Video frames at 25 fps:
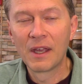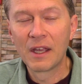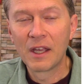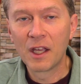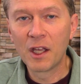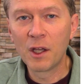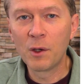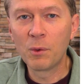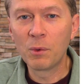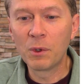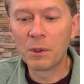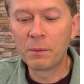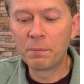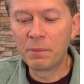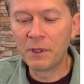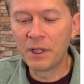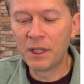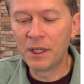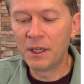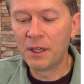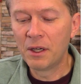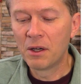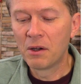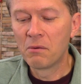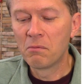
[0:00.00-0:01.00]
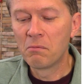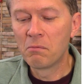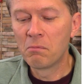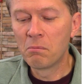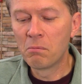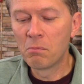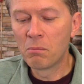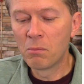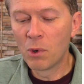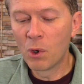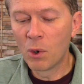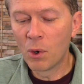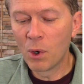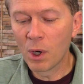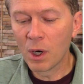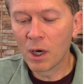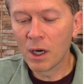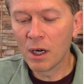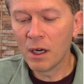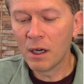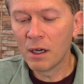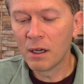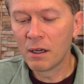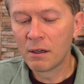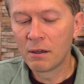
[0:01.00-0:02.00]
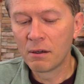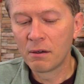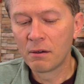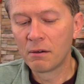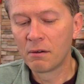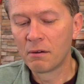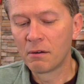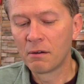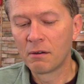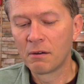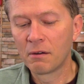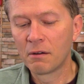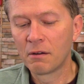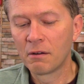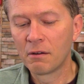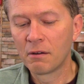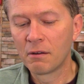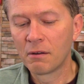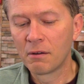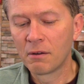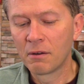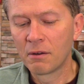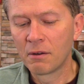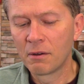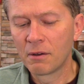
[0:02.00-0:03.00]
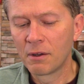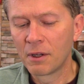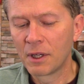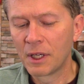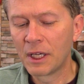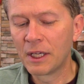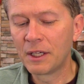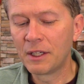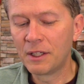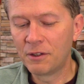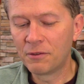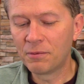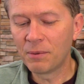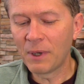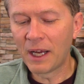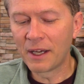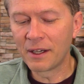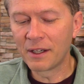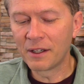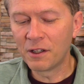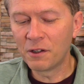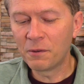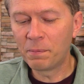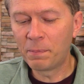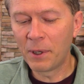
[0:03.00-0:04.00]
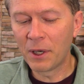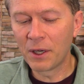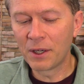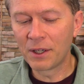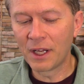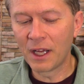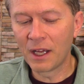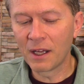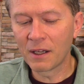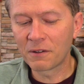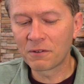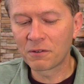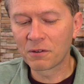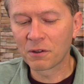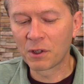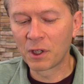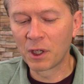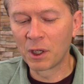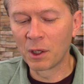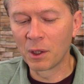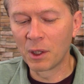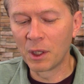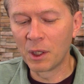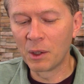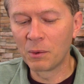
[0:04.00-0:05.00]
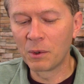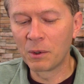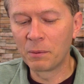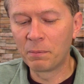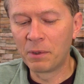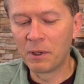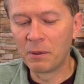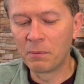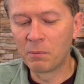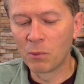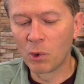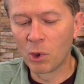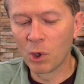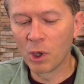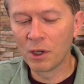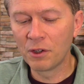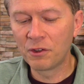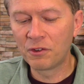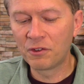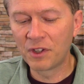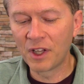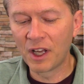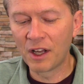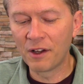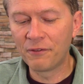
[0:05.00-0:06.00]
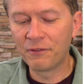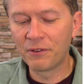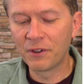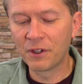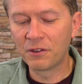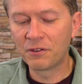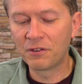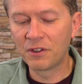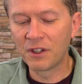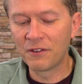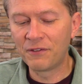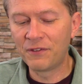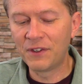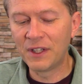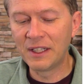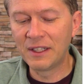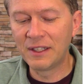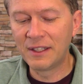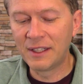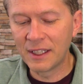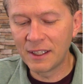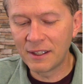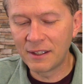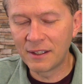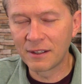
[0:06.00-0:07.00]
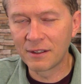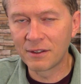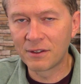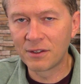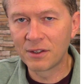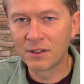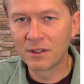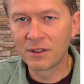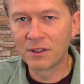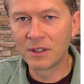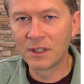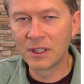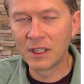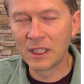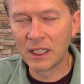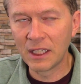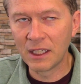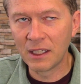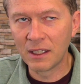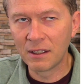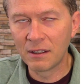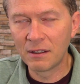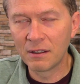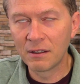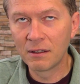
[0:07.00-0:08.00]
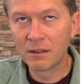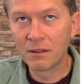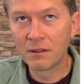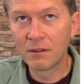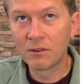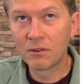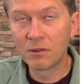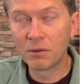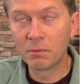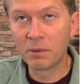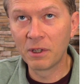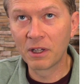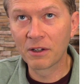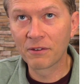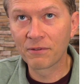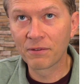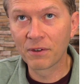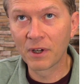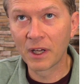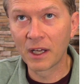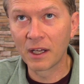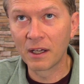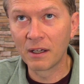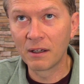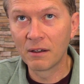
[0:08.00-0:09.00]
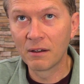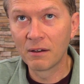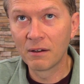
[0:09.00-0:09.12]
It would be more, and he's right, it is paradoxical, it would be more selfless if he didn't need to be afraid.